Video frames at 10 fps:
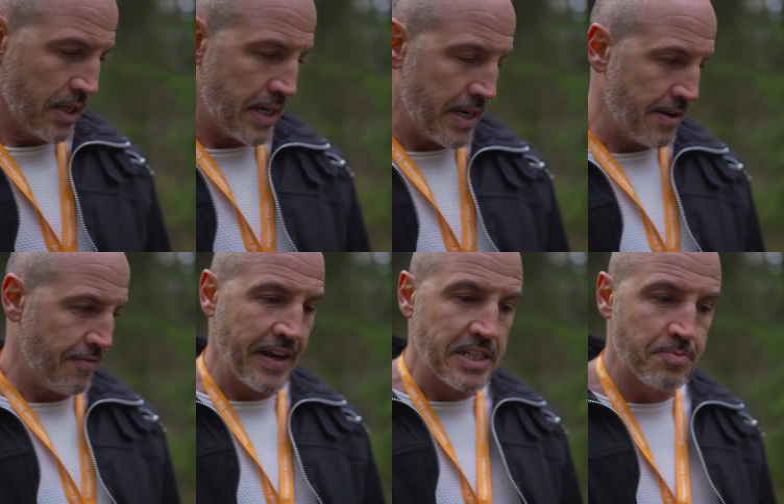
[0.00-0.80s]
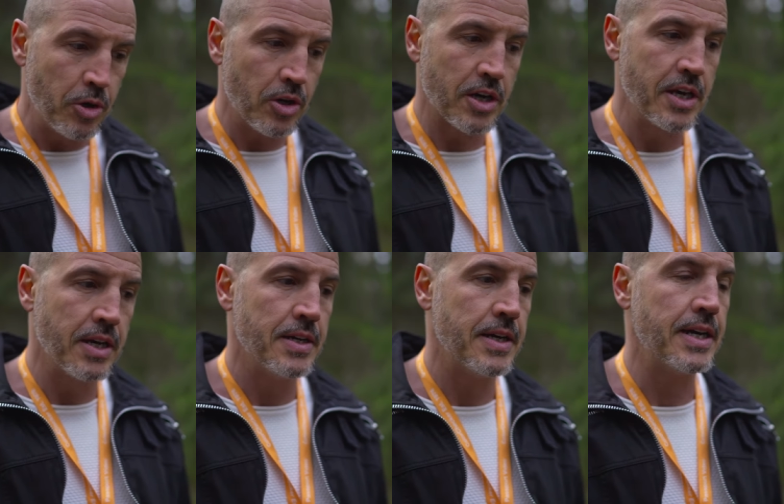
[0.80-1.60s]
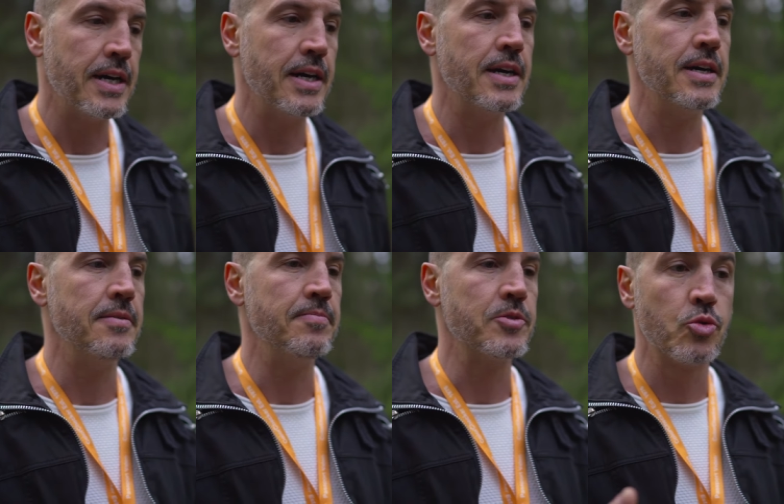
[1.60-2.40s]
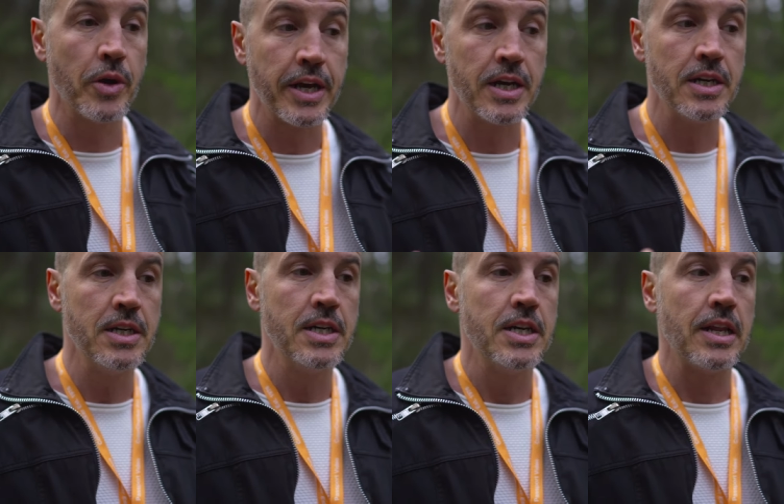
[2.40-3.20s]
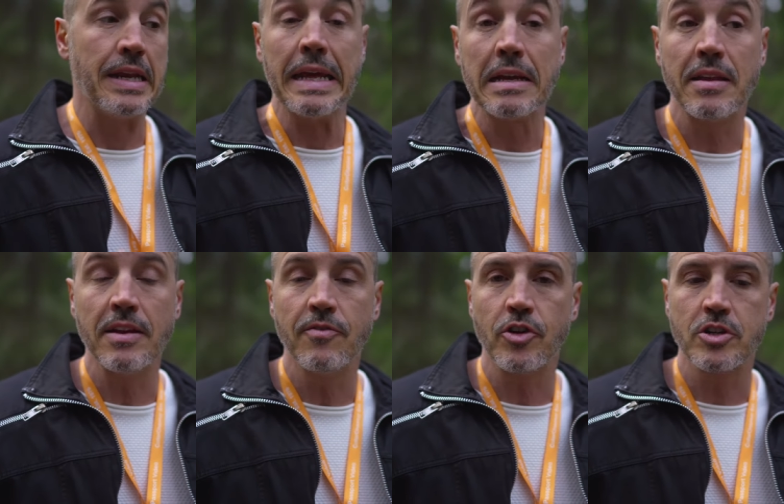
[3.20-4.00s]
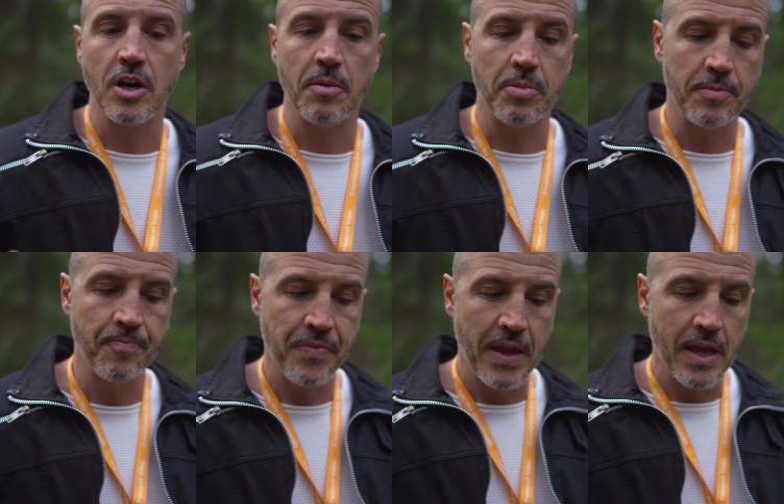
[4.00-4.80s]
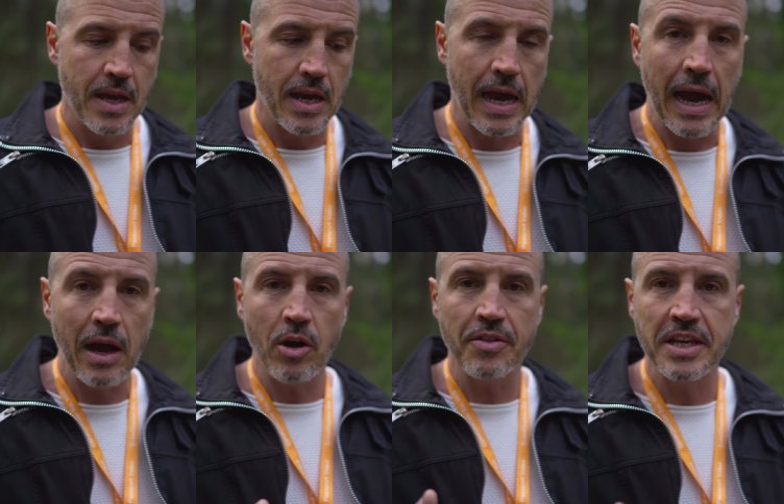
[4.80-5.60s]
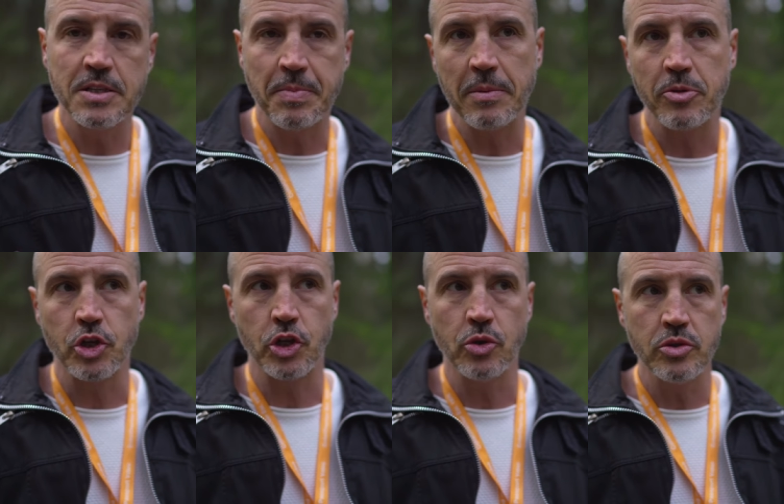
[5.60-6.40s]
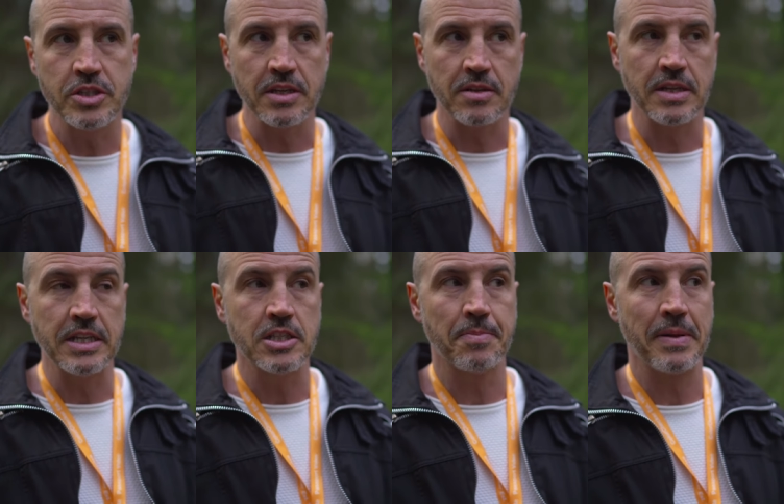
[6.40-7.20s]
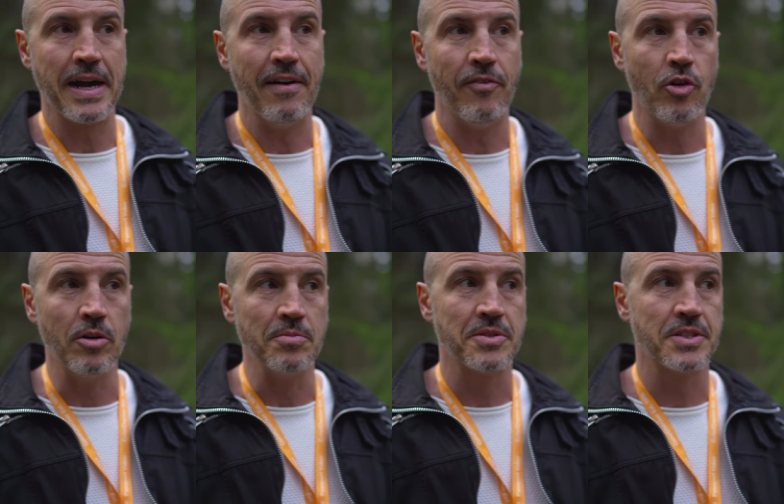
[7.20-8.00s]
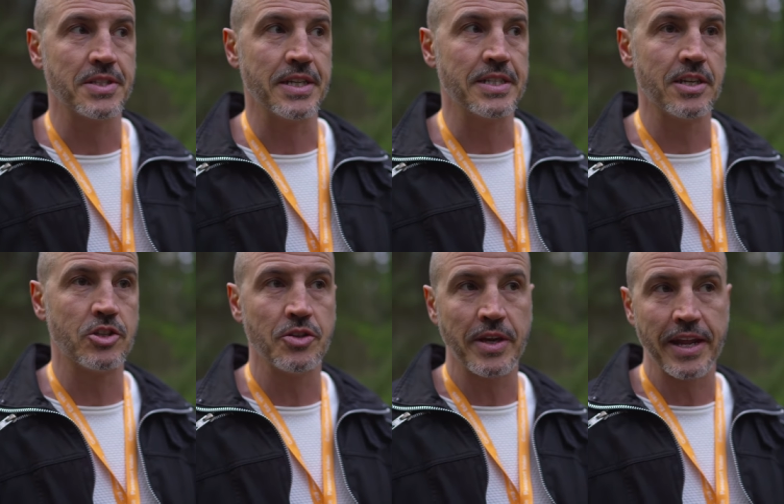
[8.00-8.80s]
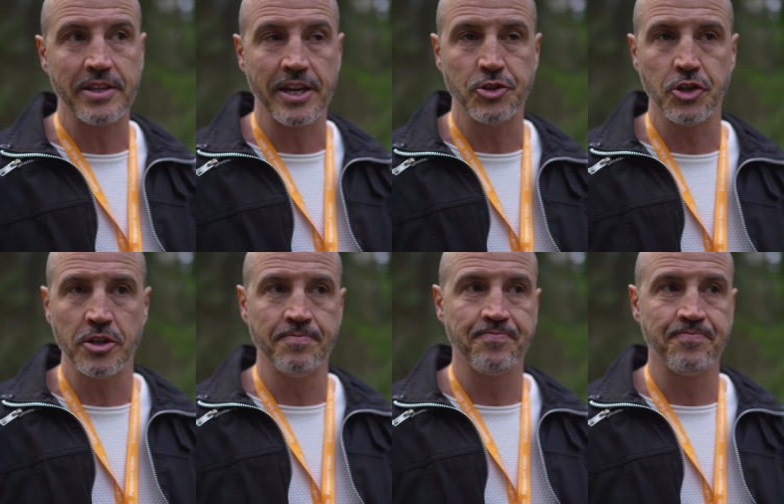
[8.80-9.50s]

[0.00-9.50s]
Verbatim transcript: uh, Facebook, um, Twitter, LinkedIn, for example, how are these people using these platforms? Is it to get attention?